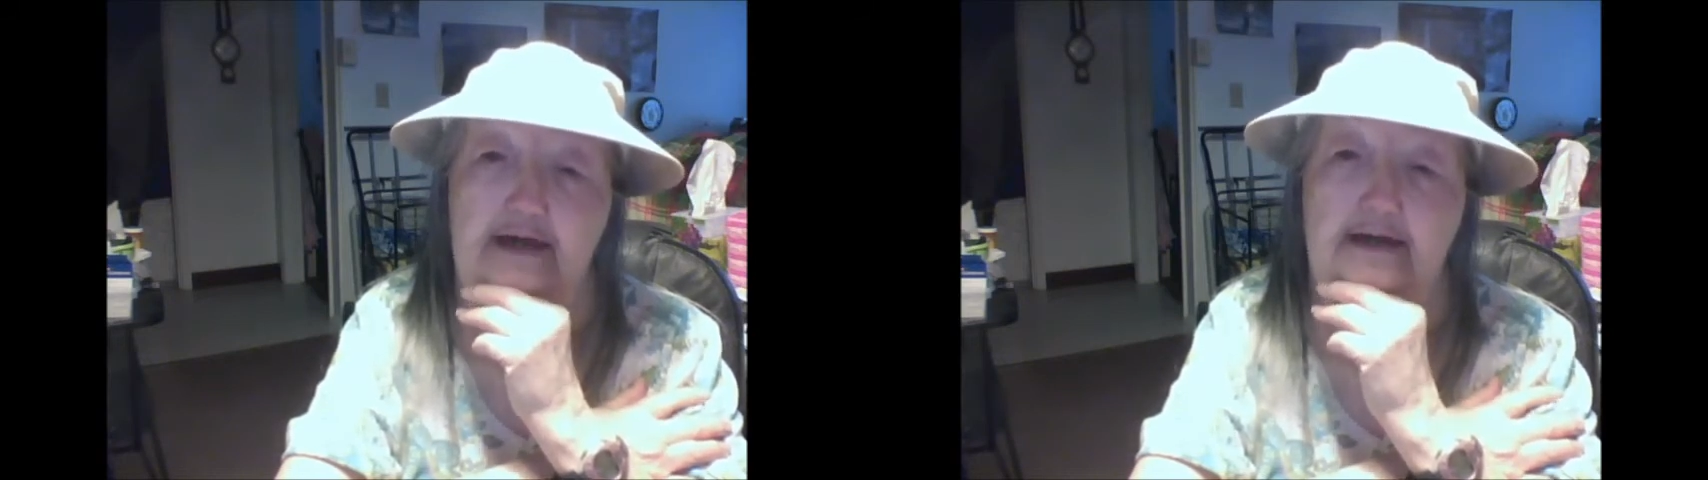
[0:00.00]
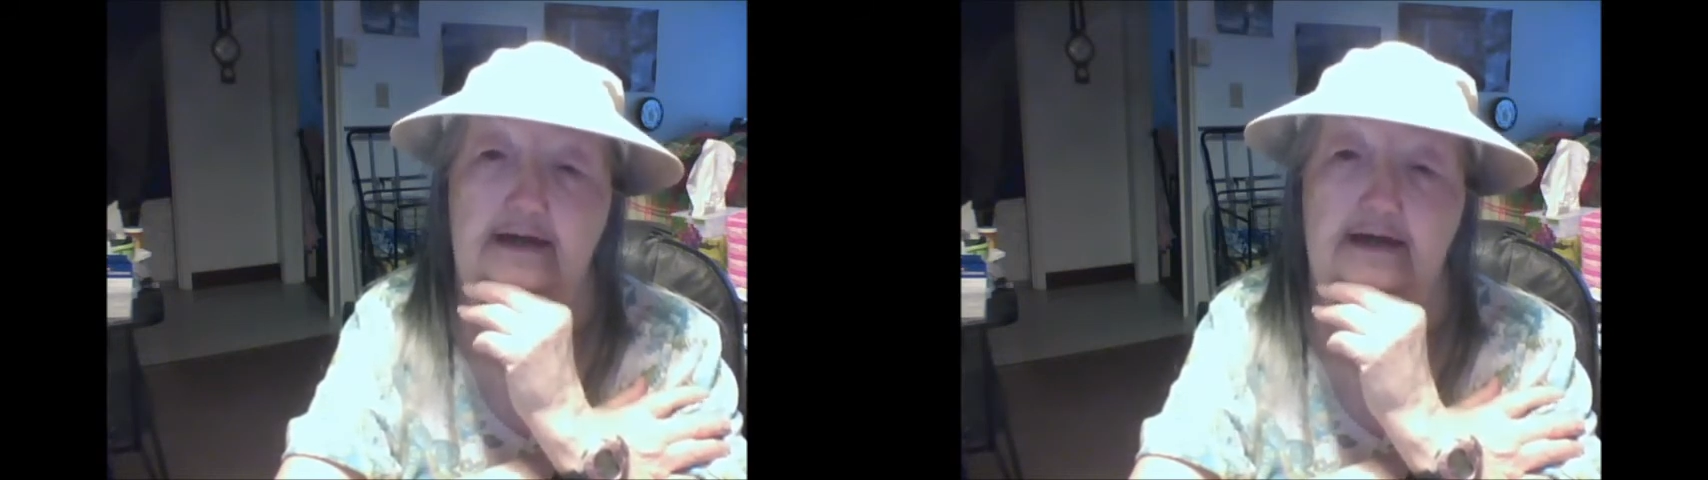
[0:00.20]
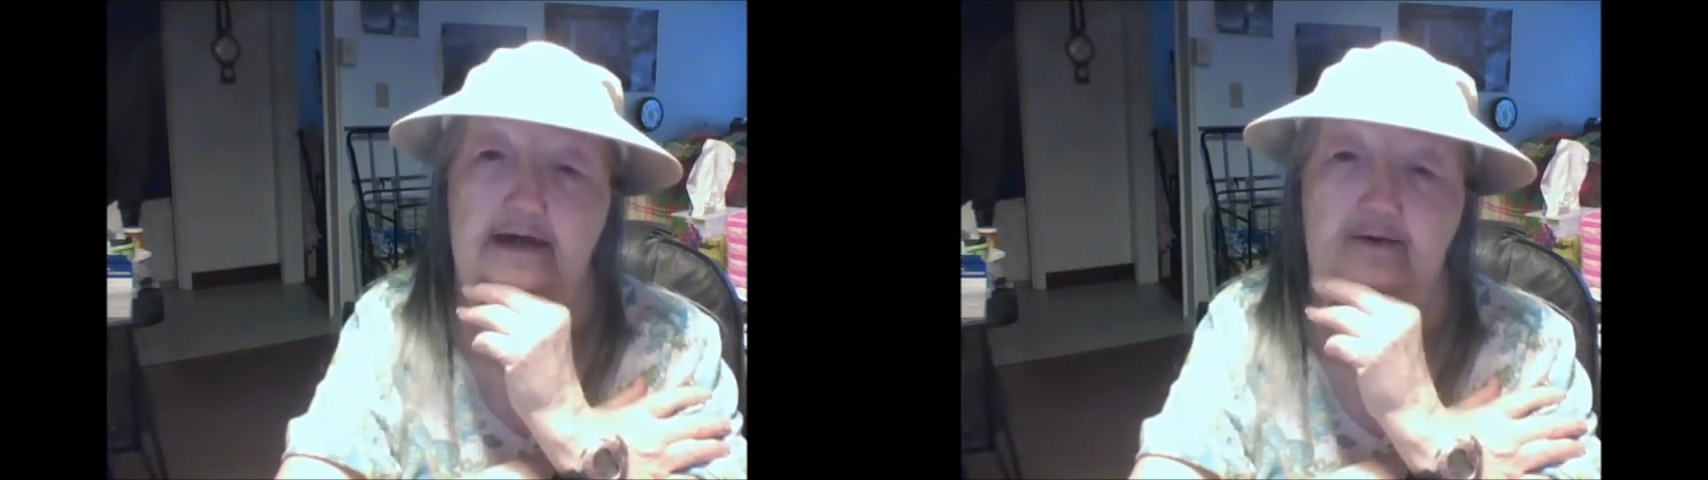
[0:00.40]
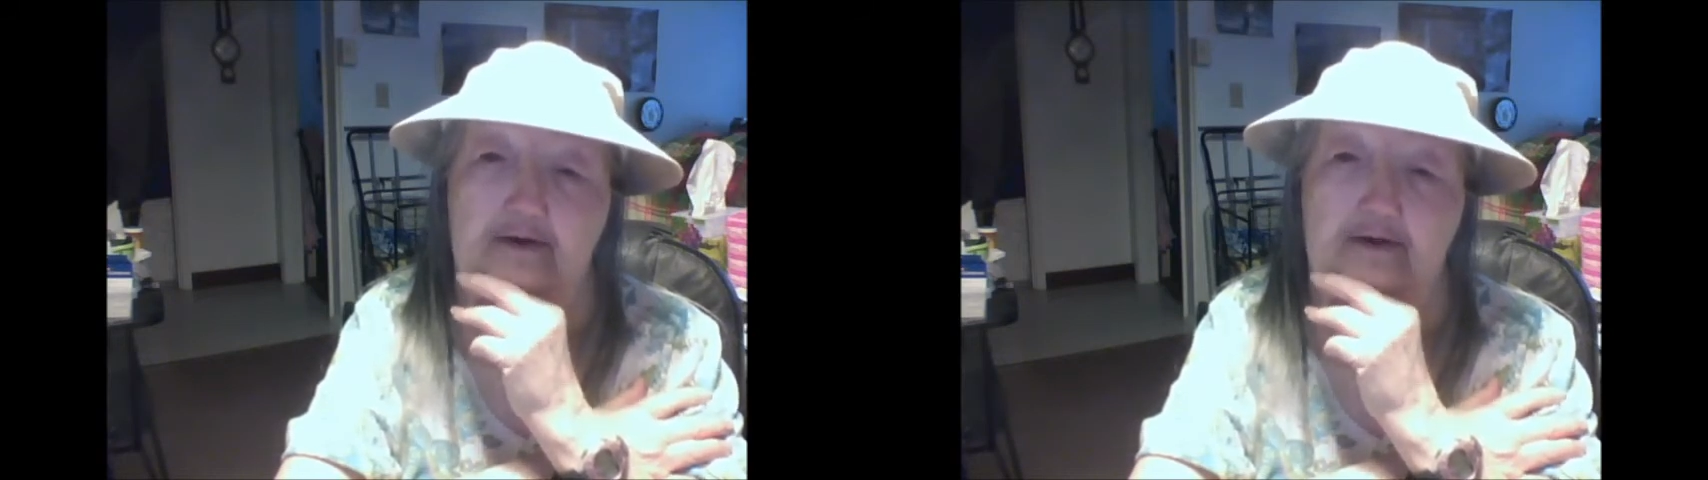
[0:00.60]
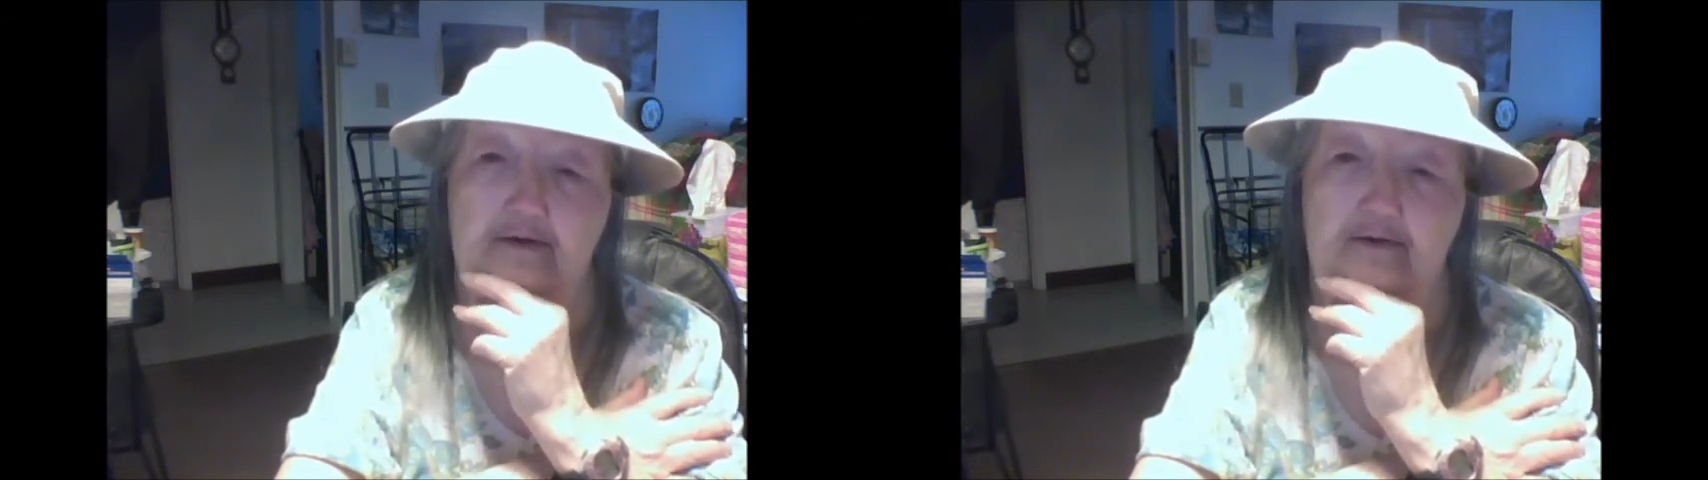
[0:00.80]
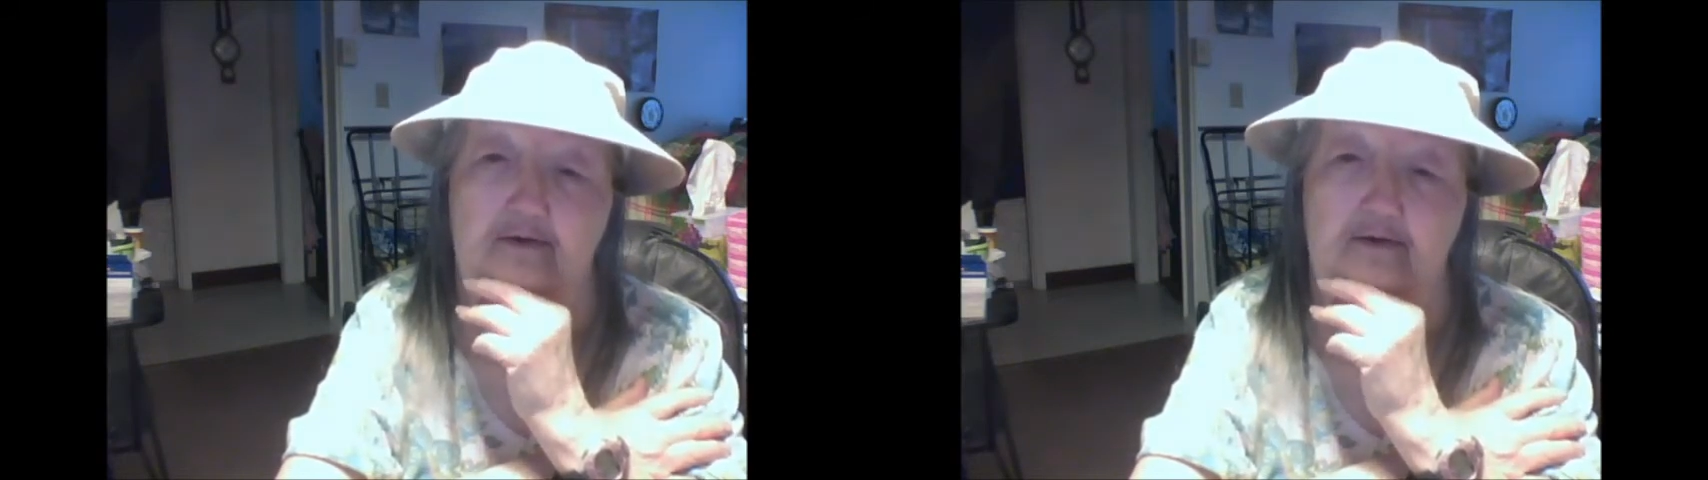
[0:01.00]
Newark, on